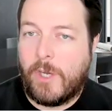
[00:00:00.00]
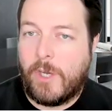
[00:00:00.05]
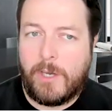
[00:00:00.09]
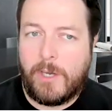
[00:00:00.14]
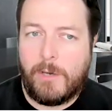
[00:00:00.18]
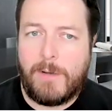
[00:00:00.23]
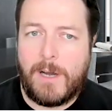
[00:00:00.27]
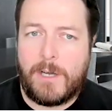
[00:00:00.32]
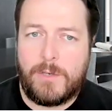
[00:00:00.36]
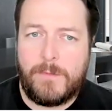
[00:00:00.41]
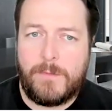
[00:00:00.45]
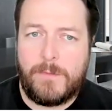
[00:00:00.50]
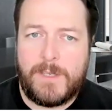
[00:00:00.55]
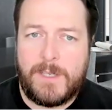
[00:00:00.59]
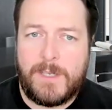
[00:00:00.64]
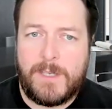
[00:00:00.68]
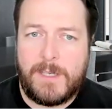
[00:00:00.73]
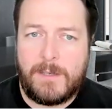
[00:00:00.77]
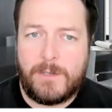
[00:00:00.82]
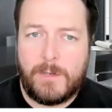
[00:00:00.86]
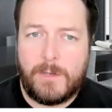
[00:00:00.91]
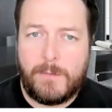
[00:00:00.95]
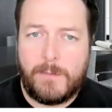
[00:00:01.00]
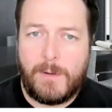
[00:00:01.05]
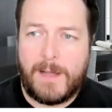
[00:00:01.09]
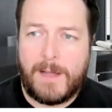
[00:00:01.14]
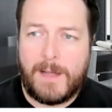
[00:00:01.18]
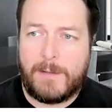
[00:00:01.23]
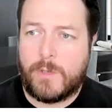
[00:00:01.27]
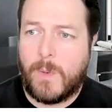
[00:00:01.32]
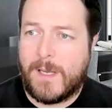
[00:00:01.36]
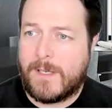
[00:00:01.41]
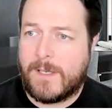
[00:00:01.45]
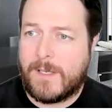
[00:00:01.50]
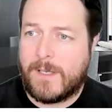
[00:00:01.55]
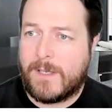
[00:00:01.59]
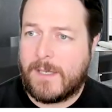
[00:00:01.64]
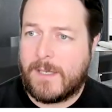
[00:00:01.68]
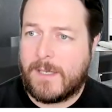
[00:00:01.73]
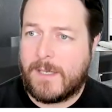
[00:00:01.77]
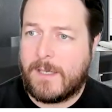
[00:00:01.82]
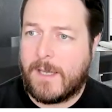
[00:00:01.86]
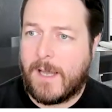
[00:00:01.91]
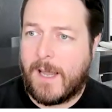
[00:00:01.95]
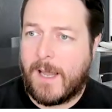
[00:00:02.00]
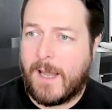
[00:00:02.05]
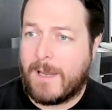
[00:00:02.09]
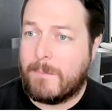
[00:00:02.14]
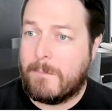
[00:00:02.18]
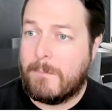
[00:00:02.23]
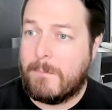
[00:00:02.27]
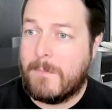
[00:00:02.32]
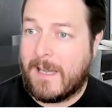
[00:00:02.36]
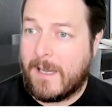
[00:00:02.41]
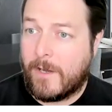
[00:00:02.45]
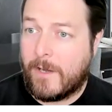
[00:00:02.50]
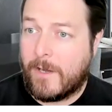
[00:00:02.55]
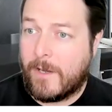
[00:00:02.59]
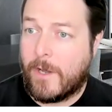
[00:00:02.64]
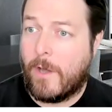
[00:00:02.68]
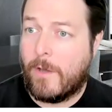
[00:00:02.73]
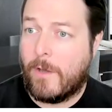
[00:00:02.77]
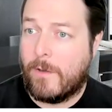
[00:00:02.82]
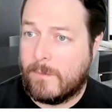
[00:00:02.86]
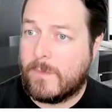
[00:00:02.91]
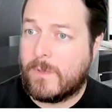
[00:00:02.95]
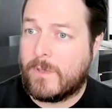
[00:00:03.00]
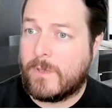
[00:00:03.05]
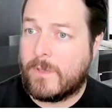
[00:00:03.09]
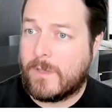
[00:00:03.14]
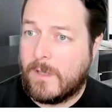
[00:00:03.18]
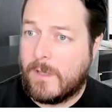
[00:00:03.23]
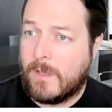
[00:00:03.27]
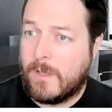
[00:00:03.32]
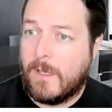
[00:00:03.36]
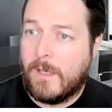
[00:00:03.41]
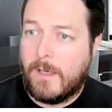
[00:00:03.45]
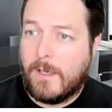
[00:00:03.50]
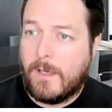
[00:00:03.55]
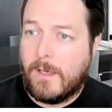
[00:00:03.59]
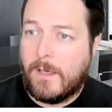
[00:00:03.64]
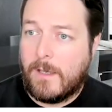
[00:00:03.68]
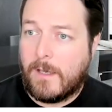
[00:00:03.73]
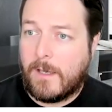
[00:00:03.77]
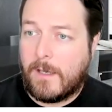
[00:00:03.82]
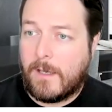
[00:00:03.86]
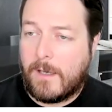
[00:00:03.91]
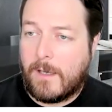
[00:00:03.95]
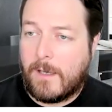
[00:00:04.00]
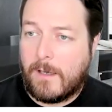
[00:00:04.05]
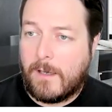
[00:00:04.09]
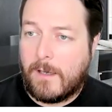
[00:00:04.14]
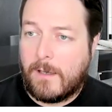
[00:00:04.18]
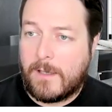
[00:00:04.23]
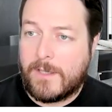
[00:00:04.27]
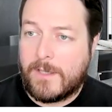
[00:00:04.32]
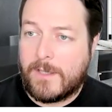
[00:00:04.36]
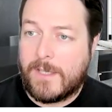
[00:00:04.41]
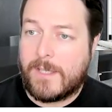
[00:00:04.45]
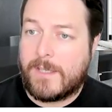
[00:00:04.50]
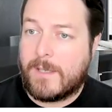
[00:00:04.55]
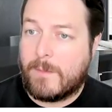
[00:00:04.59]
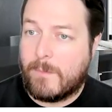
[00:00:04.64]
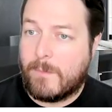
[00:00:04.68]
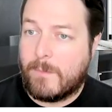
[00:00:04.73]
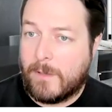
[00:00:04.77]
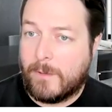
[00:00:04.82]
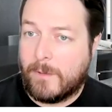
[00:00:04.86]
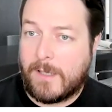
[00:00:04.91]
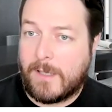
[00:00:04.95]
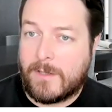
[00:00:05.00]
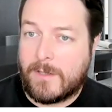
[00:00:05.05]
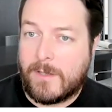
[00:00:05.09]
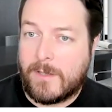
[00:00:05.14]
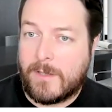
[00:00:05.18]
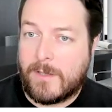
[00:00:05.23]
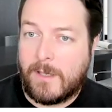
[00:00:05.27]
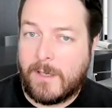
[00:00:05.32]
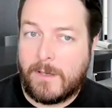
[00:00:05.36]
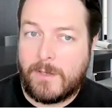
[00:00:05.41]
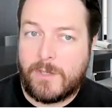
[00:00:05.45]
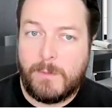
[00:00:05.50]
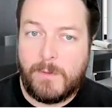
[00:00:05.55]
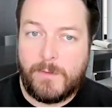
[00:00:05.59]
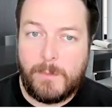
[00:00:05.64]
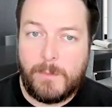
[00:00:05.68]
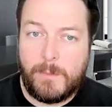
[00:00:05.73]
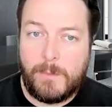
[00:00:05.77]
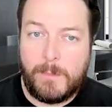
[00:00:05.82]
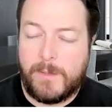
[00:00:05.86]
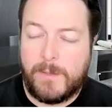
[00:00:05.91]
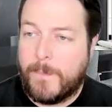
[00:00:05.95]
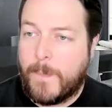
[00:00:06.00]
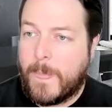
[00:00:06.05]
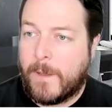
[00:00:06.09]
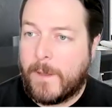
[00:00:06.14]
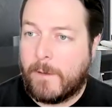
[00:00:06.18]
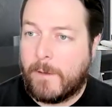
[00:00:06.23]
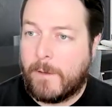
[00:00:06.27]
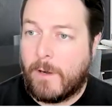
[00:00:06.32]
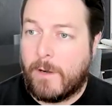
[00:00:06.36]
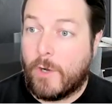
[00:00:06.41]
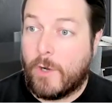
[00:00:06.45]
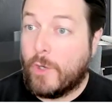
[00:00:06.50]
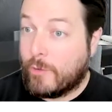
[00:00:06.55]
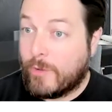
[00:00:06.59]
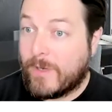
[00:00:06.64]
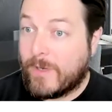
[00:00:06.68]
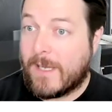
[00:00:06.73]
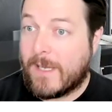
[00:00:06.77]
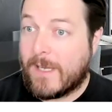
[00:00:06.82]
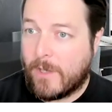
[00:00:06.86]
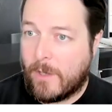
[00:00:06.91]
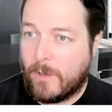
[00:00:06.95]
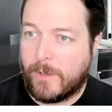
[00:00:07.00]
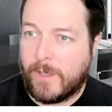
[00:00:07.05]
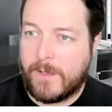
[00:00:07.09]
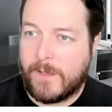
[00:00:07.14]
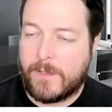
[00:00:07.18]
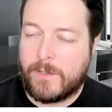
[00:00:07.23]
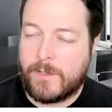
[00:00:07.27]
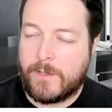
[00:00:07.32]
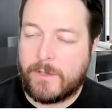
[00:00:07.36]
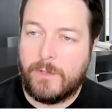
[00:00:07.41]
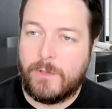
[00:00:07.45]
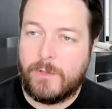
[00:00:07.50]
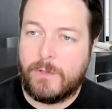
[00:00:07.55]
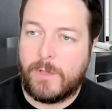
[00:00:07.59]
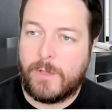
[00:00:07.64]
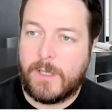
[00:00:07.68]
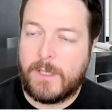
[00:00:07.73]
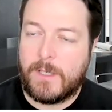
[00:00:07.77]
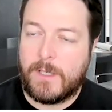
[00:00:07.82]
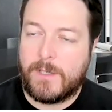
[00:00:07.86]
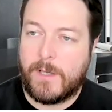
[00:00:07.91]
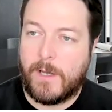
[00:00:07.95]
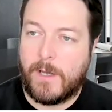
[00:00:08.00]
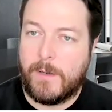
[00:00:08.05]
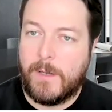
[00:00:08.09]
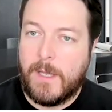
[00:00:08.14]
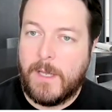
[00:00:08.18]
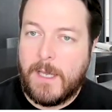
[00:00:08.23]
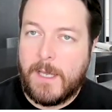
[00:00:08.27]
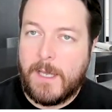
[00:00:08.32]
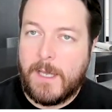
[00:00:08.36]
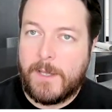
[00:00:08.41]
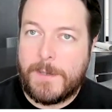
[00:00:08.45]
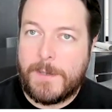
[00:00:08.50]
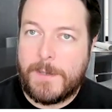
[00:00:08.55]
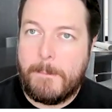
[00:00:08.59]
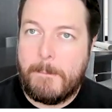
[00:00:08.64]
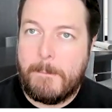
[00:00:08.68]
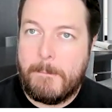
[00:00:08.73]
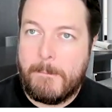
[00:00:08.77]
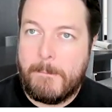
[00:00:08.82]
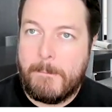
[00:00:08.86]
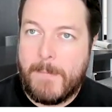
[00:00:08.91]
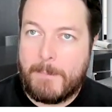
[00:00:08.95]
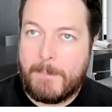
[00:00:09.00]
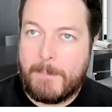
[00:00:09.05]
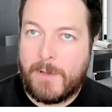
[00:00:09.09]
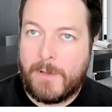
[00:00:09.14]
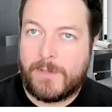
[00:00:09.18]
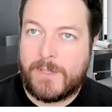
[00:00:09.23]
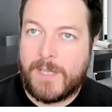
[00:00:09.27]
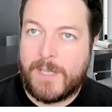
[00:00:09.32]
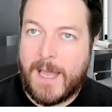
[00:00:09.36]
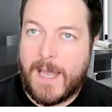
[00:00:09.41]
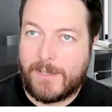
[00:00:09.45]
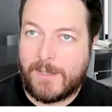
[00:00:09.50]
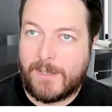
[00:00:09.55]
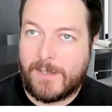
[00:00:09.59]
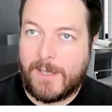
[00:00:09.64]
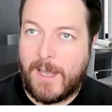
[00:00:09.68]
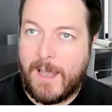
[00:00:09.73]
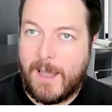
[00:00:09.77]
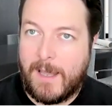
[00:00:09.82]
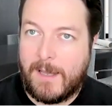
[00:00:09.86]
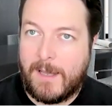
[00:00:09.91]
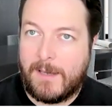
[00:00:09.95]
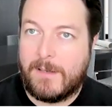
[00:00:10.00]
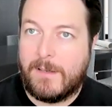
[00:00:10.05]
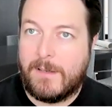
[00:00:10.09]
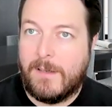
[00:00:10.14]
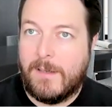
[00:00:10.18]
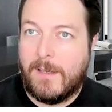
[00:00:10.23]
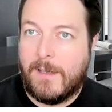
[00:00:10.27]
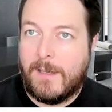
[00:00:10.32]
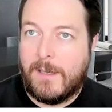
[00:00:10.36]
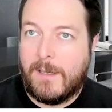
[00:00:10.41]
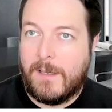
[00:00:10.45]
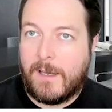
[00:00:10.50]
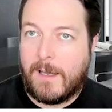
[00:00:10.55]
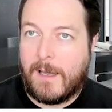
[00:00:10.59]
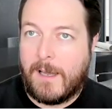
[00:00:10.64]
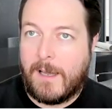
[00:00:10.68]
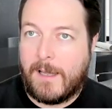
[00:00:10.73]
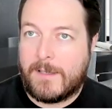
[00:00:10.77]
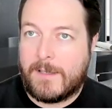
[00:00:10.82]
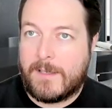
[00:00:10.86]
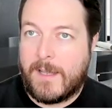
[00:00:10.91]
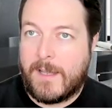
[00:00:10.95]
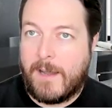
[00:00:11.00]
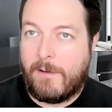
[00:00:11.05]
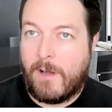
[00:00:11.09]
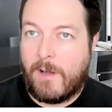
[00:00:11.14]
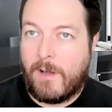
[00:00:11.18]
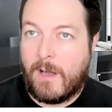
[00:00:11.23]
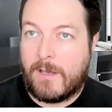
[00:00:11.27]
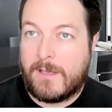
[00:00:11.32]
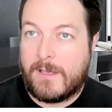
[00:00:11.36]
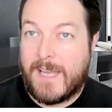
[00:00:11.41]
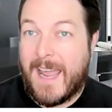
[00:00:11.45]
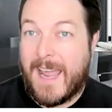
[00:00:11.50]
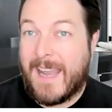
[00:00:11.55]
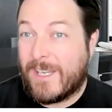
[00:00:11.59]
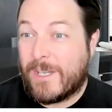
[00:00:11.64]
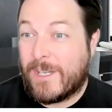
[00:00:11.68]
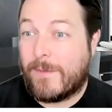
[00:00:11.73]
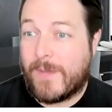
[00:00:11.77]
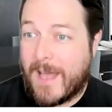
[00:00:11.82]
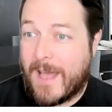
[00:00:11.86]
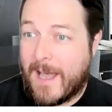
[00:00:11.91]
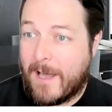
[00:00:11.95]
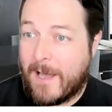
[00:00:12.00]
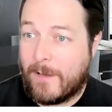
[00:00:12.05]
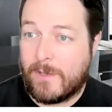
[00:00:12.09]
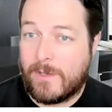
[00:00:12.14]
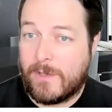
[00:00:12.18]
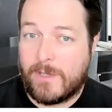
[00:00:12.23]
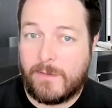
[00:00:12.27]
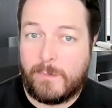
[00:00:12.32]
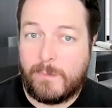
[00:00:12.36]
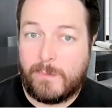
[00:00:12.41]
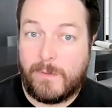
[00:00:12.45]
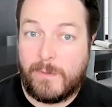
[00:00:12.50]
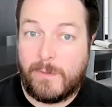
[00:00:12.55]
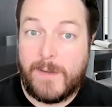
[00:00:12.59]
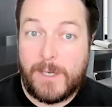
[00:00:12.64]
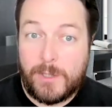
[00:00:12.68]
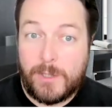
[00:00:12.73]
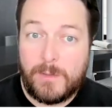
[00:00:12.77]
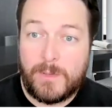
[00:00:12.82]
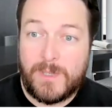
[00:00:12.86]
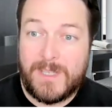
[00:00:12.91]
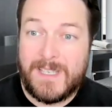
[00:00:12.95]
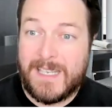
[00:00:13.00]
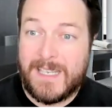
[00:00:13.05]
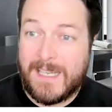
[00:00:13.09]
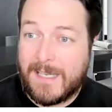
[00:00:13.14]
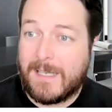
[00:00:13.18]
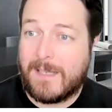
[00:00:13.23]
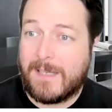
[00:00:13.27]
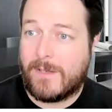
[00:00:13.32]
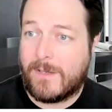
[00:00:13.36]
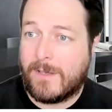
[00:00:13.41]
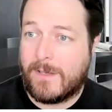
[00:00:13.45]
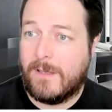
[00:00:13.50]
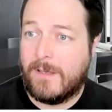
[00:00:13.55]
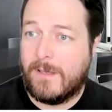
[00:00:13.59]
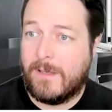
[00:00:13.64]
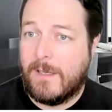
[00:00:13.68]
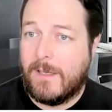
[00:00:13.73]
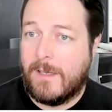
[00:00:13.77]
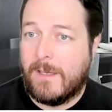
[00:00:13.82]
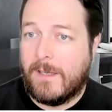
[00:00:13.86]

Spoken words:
looking at retrofitting sort of around 28 million homes, existing buildings that, some of them are over 100 years old in this country. So there's a mammoth task ahead, and there are tens of thousands of professionals needed to